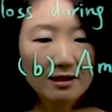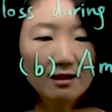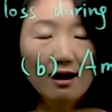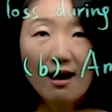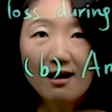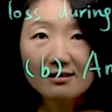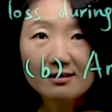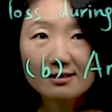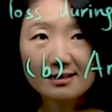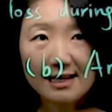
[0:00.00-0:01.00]
Cost
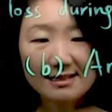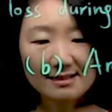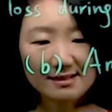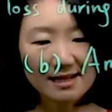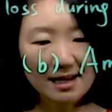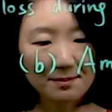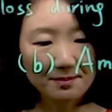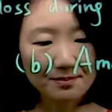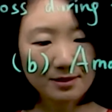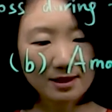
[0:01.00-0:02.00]
stays the same,
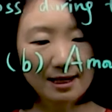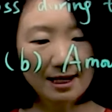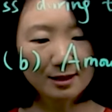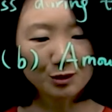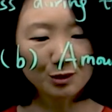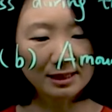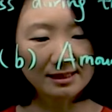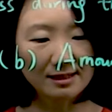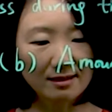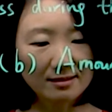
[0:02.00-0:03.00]
one hundred twenty
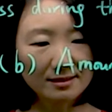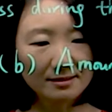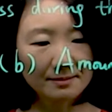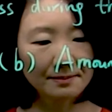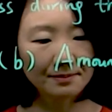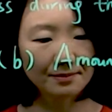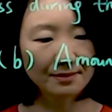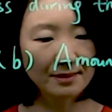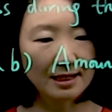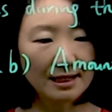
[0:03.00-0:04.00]
dollars.
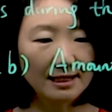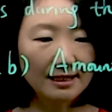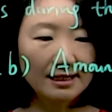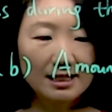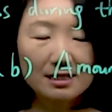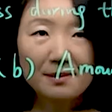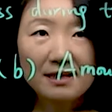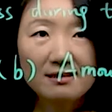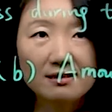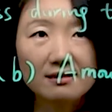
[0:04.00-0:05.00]

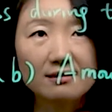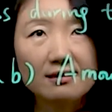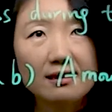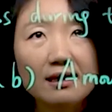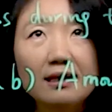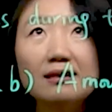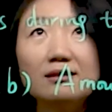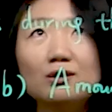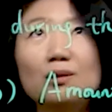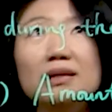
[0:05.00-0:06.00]
Expenses,
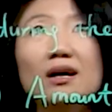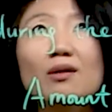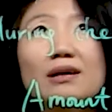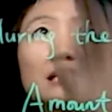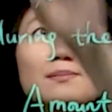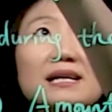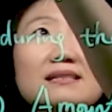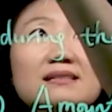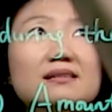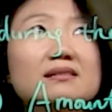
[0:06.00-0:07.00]
so we know
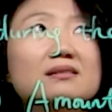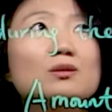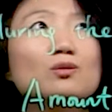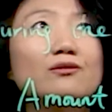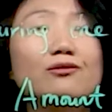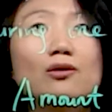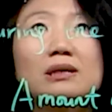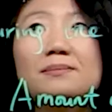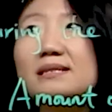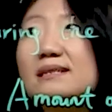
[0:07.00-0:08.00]
expenses were
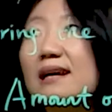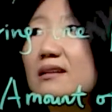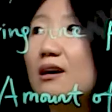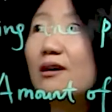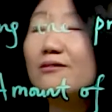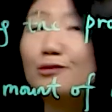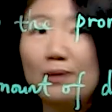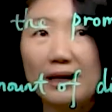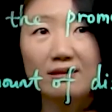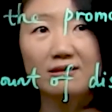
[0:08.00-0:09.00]
forty percent of
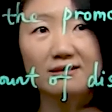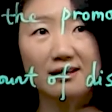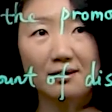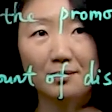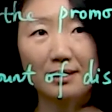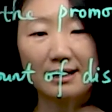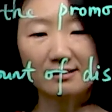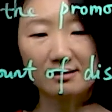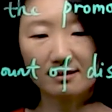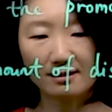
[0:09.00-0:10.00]
regular selling
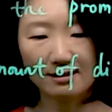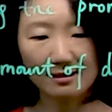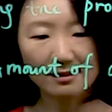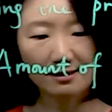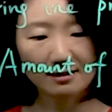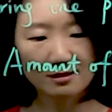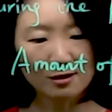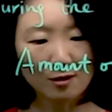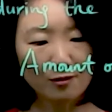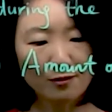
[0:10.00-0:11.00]
price.
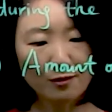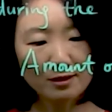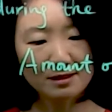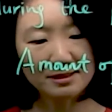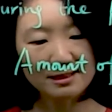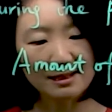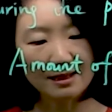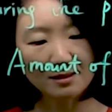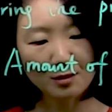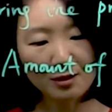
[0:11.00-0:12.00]
So forty
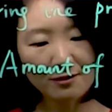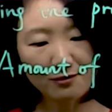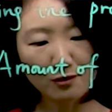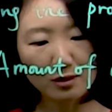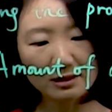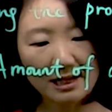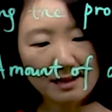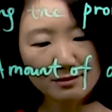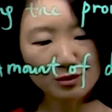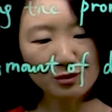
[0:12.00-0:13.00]
percent, zero point four
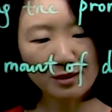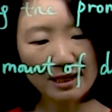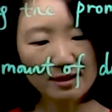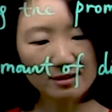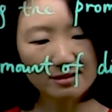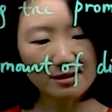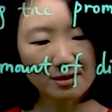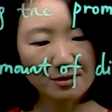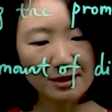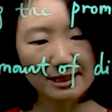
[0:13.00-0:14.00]
times regular
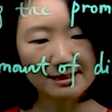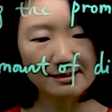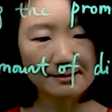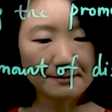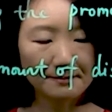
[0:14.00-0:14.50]
selling price.